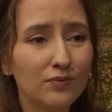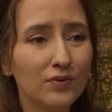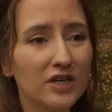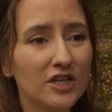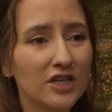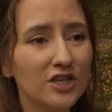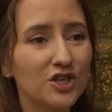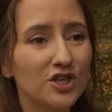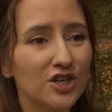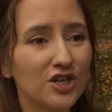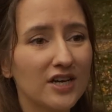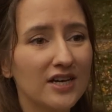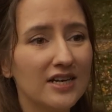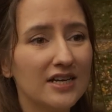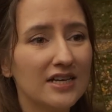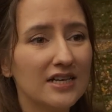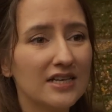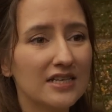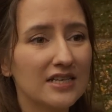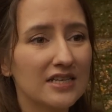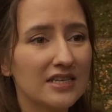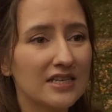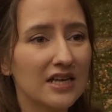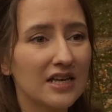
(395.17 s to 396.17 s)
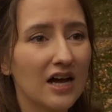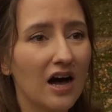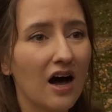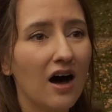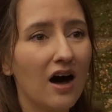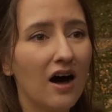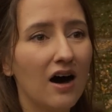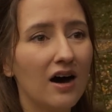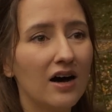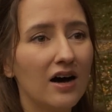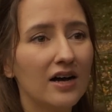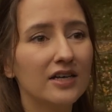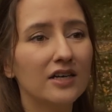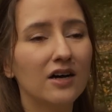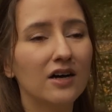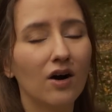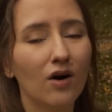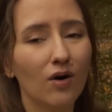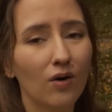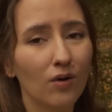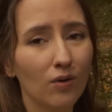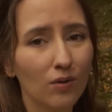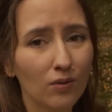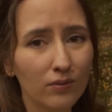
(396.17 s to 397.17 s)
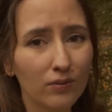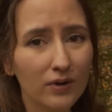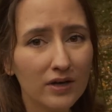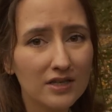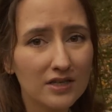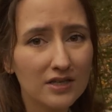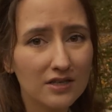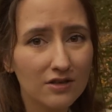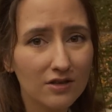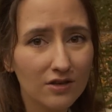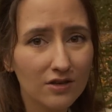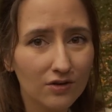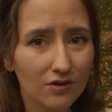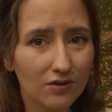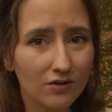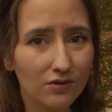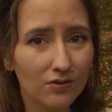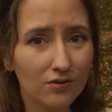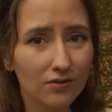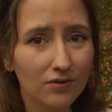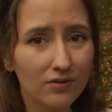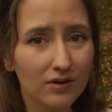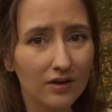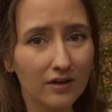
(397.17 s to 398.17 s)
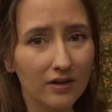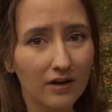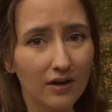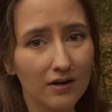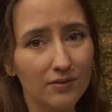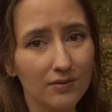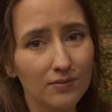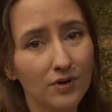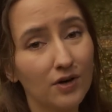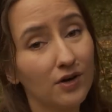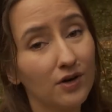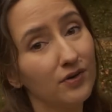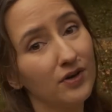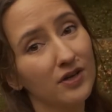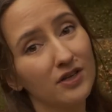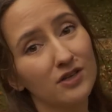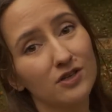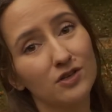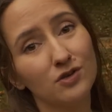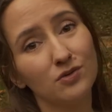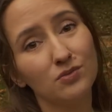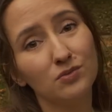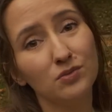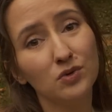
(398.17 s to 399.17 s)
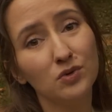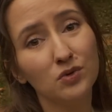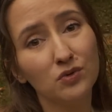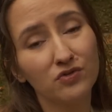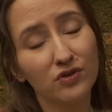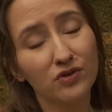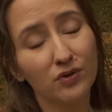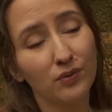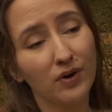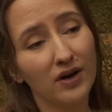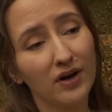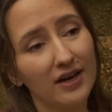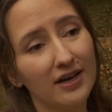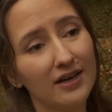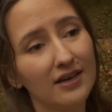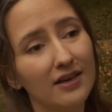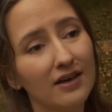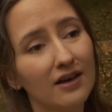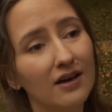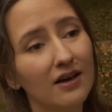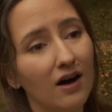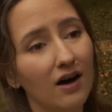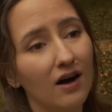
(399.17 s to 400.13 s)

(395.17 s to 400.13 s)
which is I always knew that I'm going to move away.